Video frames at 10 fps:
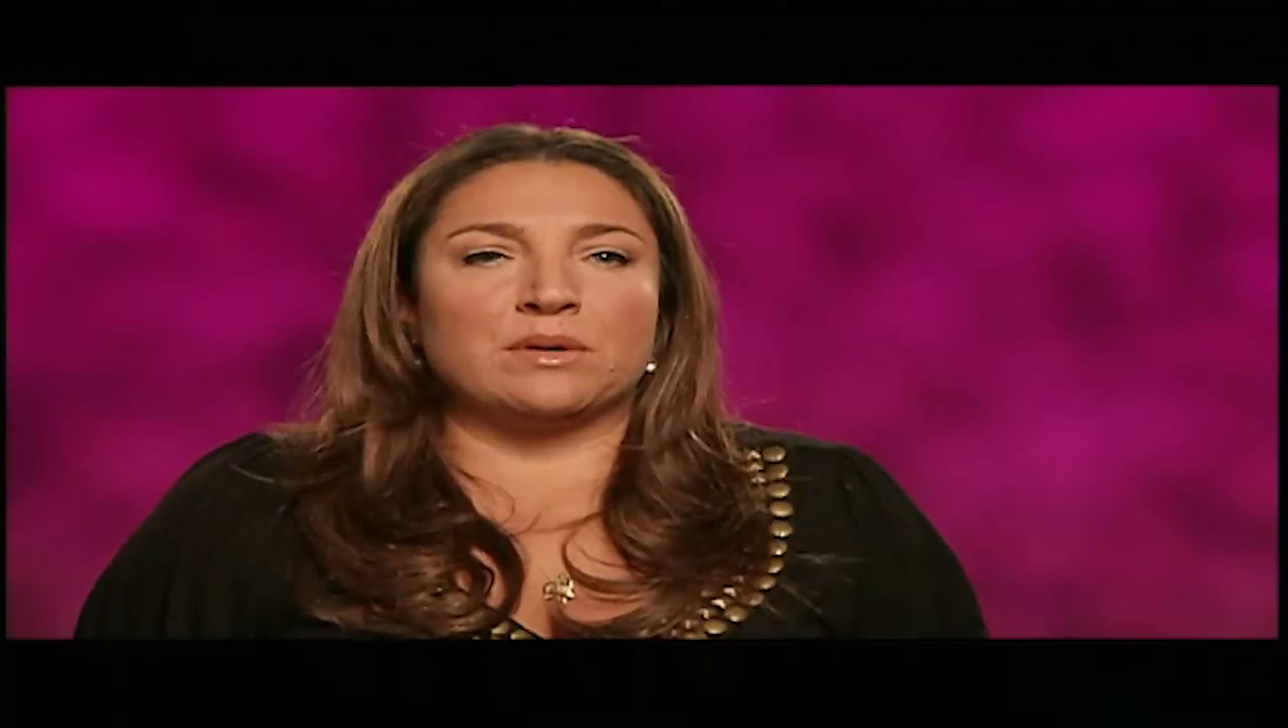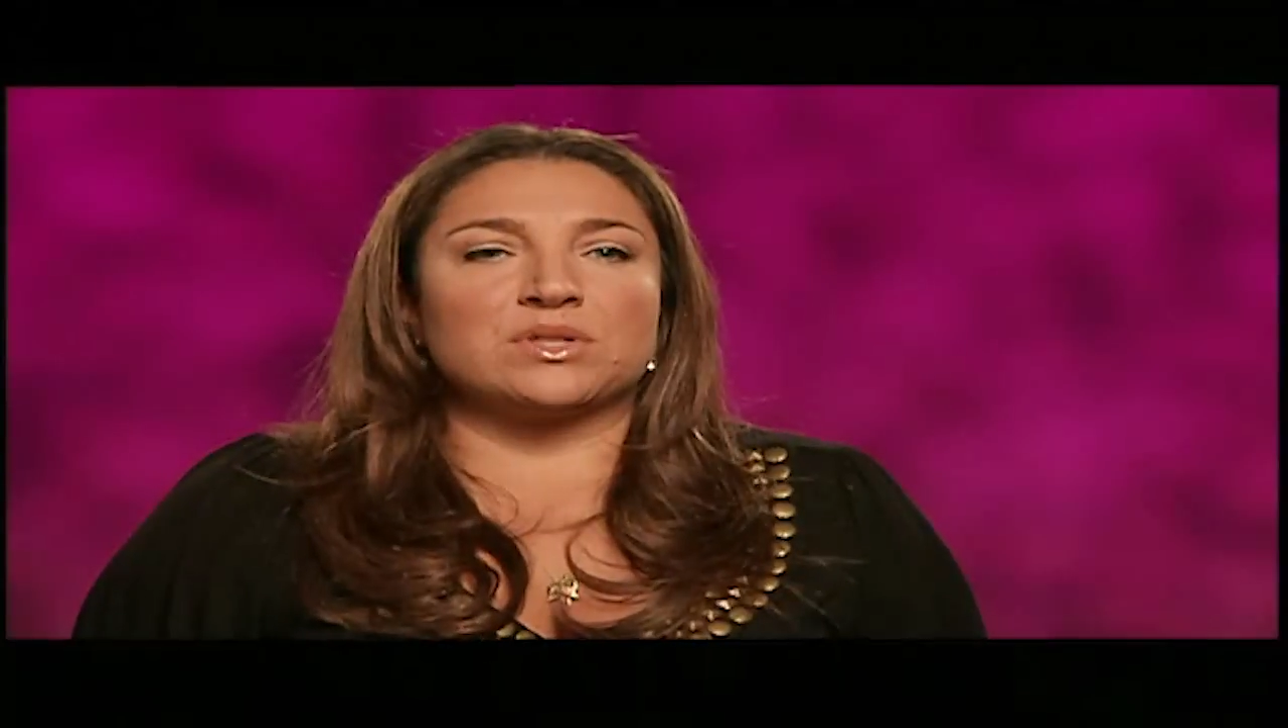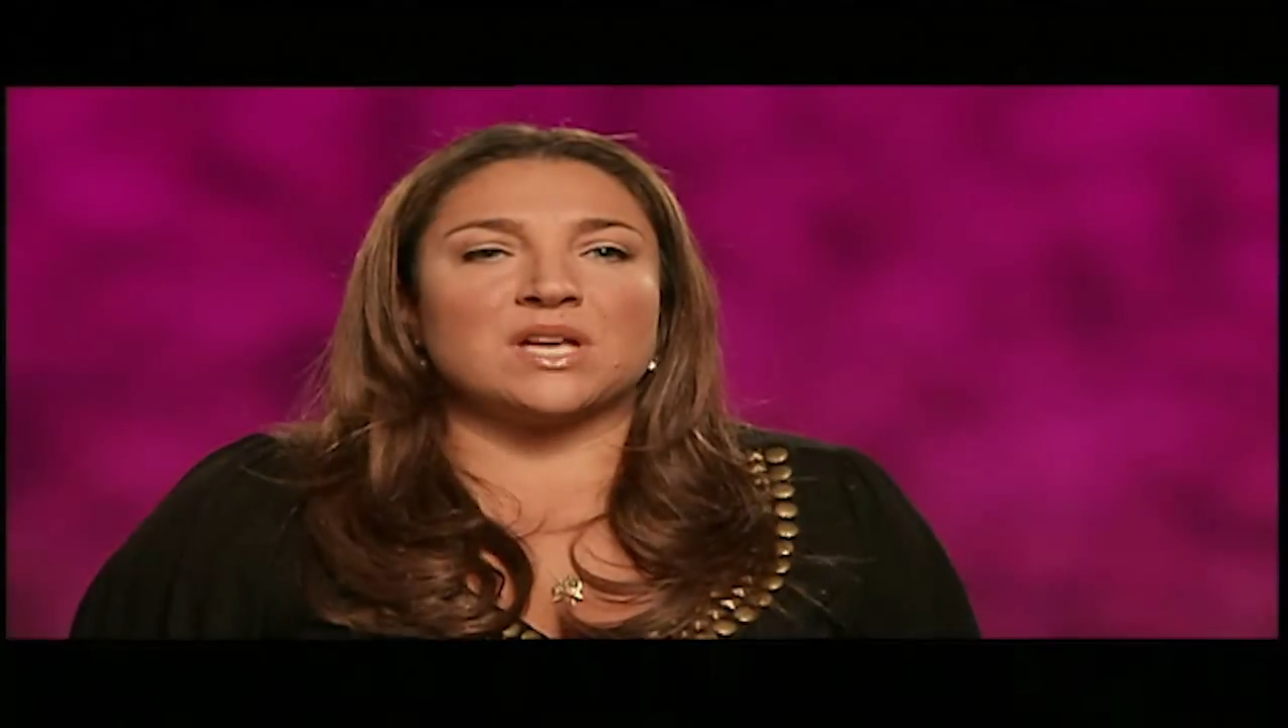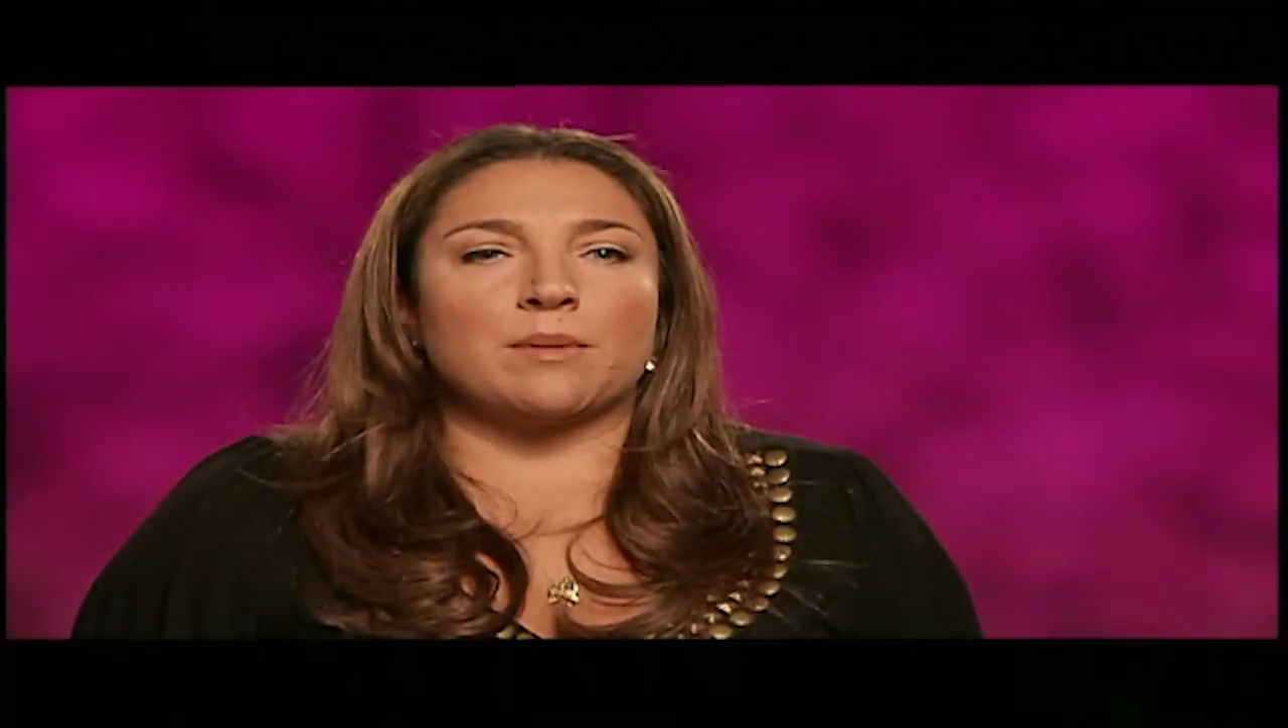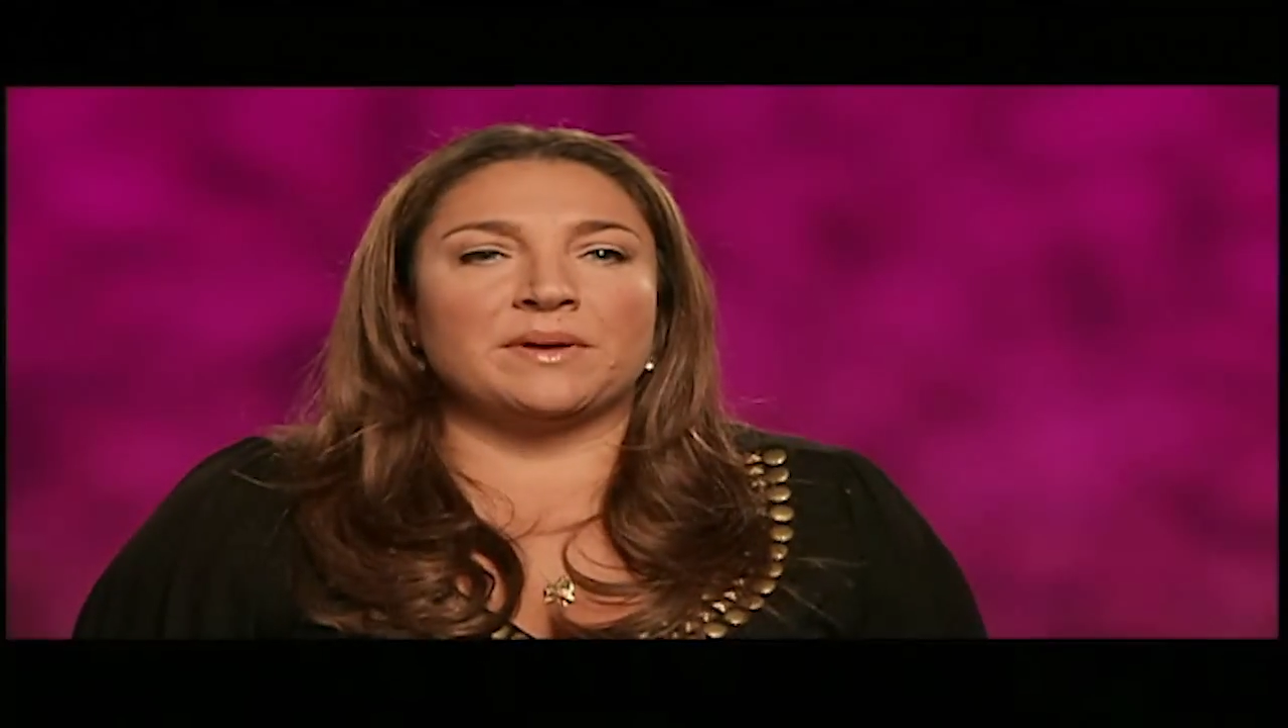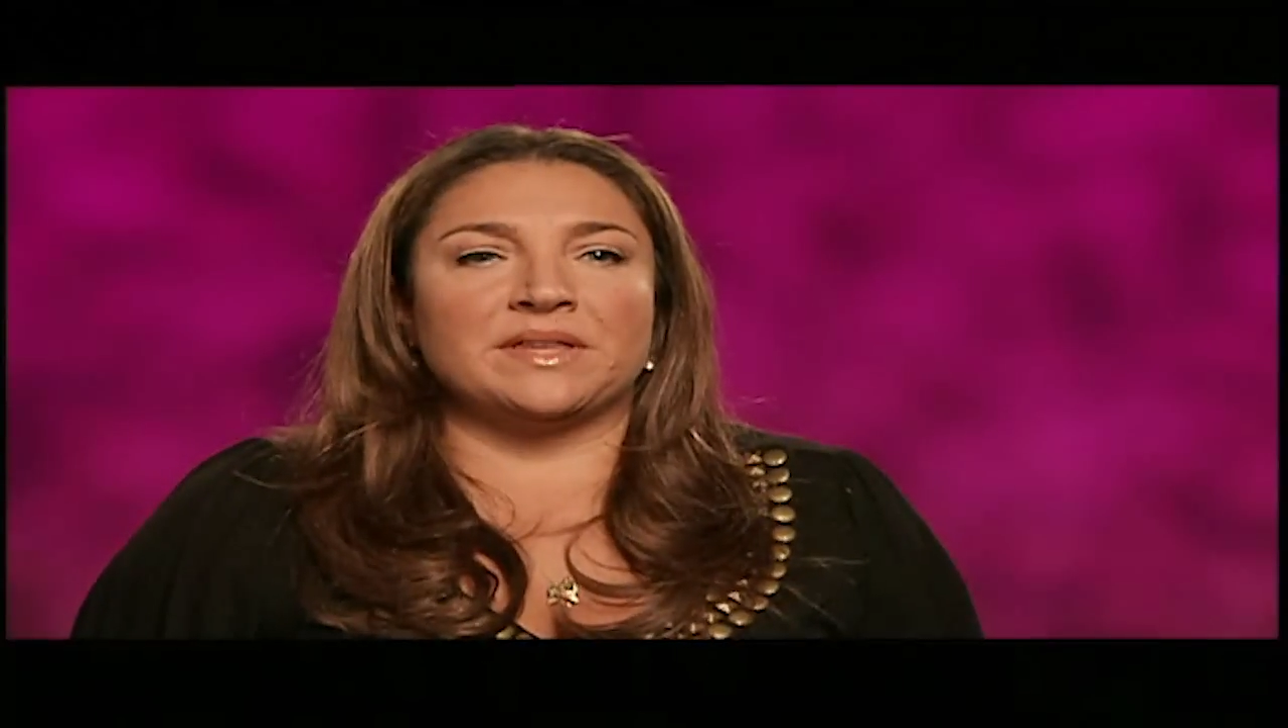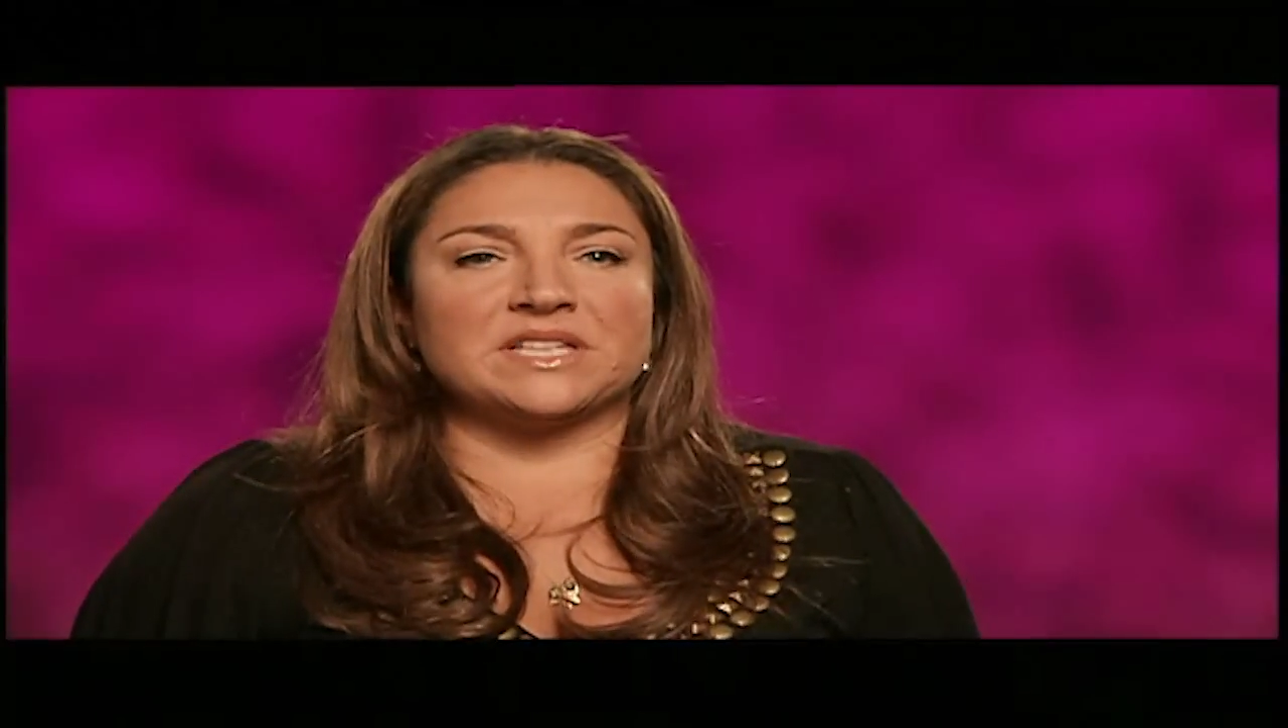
built up in